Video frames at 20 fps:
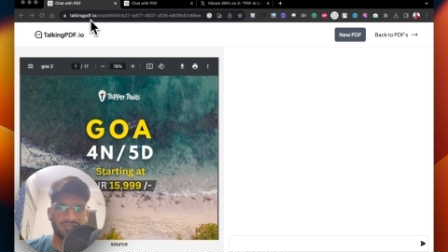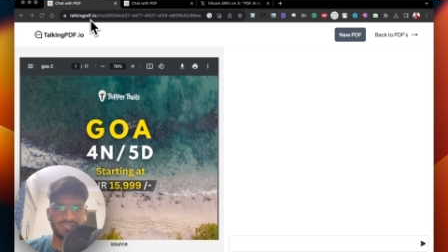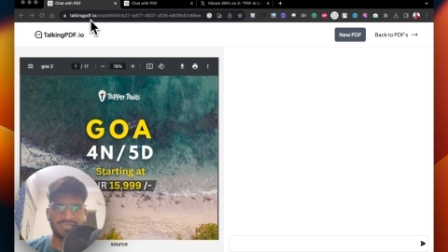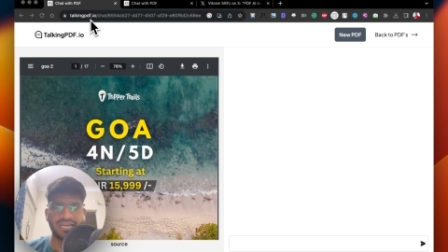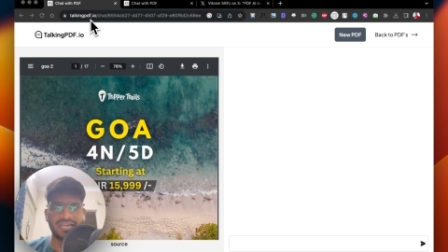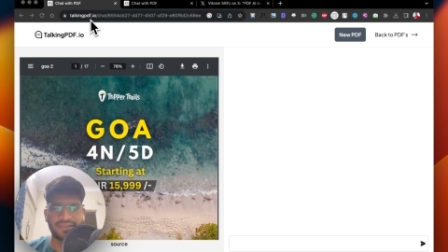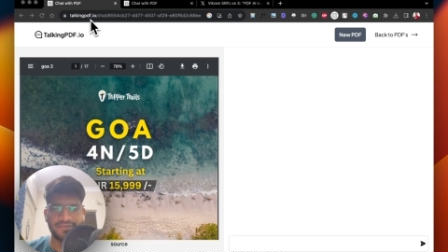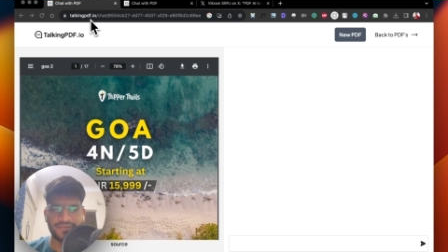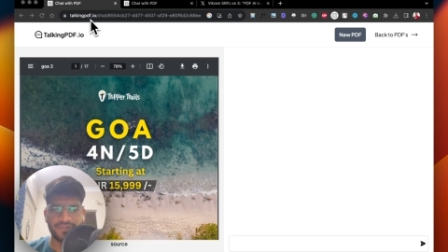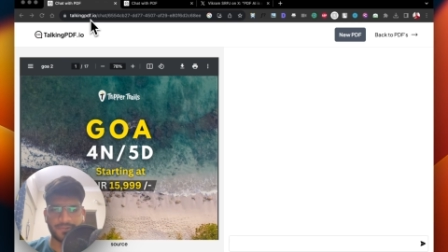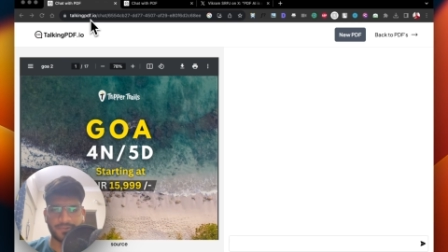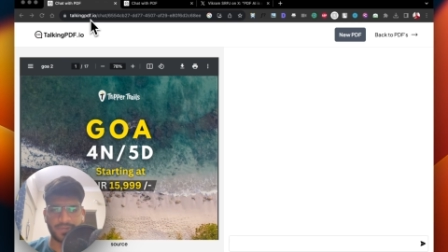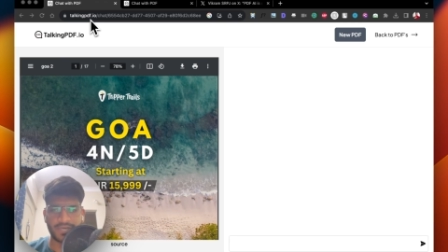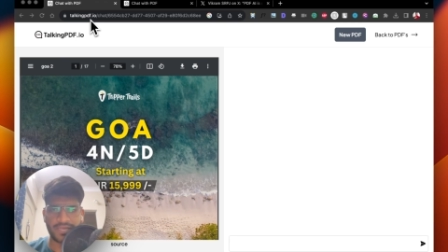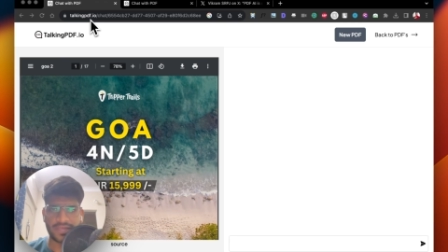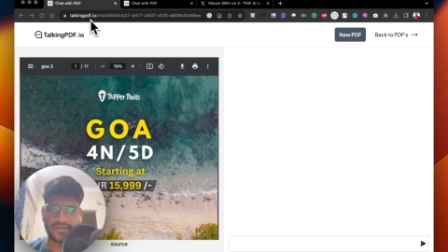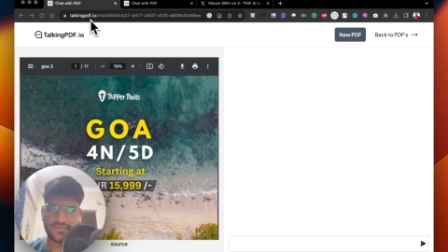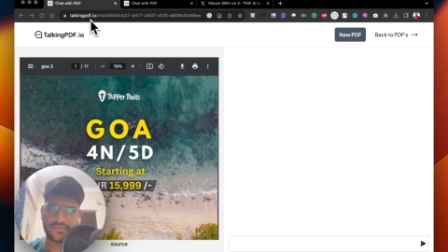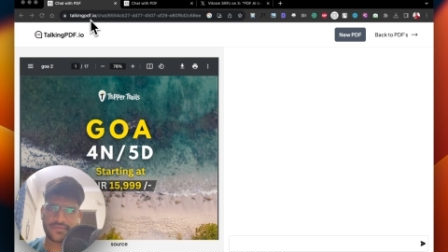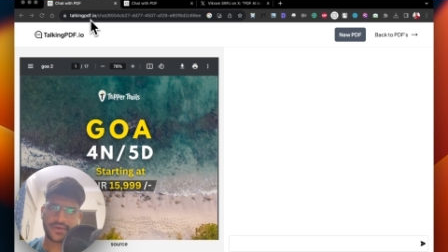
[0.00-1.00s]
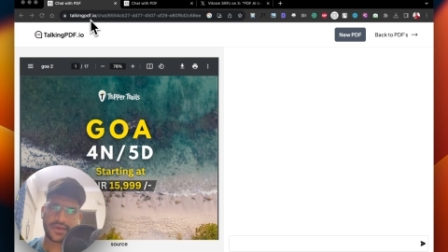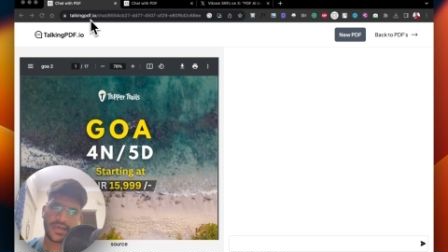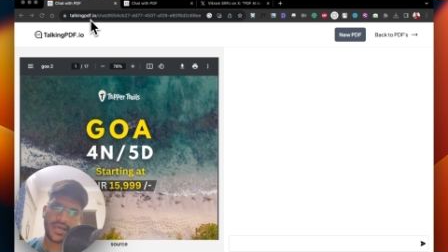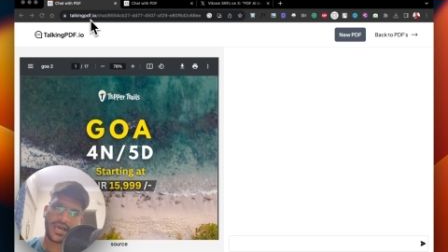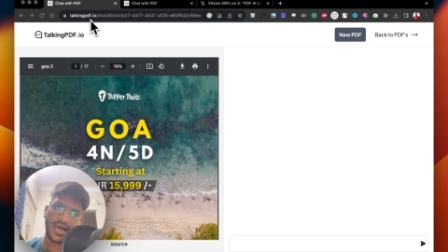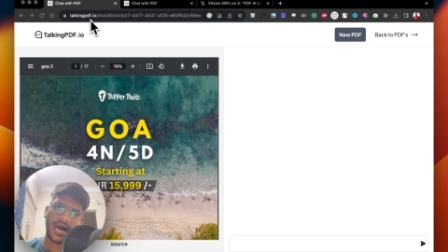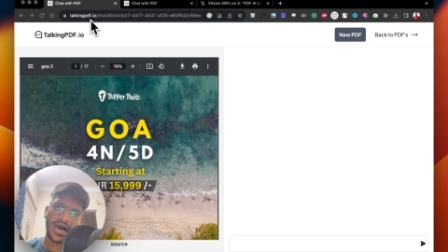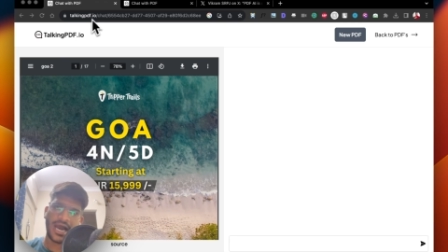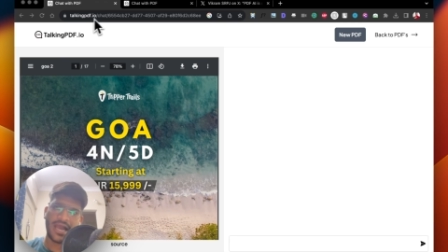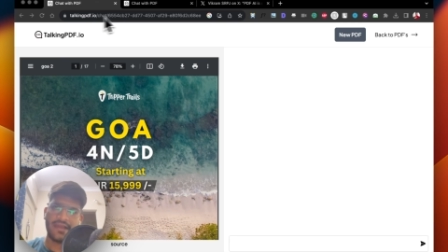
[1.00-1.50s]
chatting with the PDF.
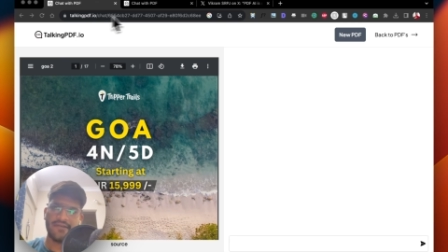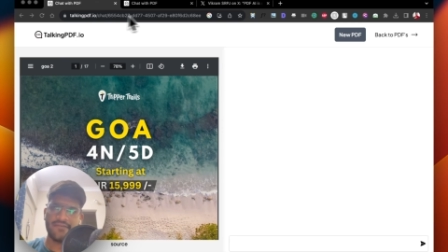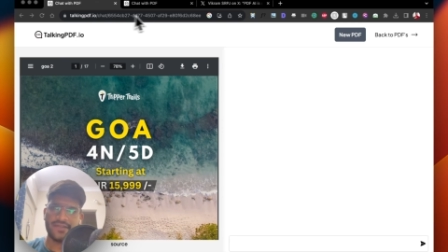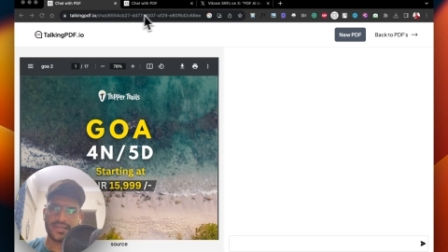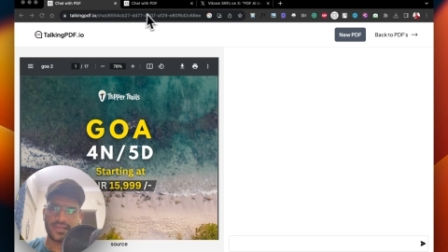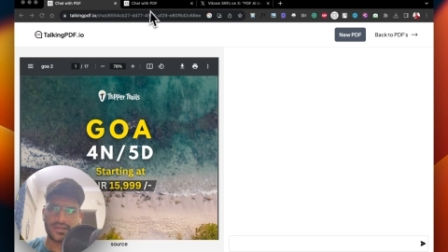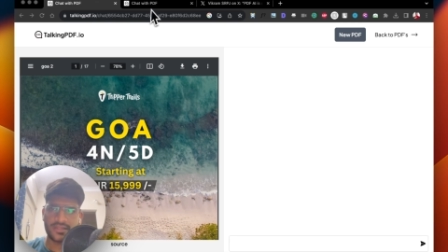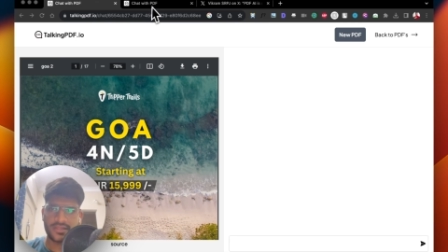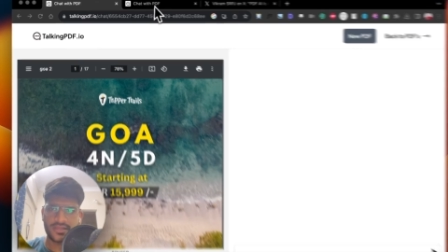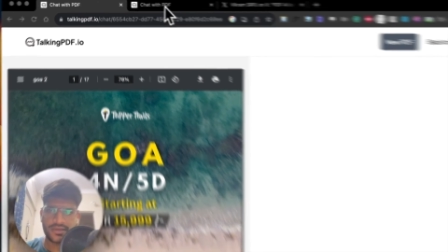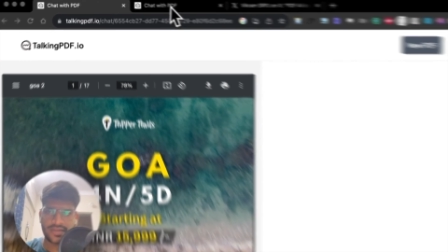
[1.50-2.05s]
I have in another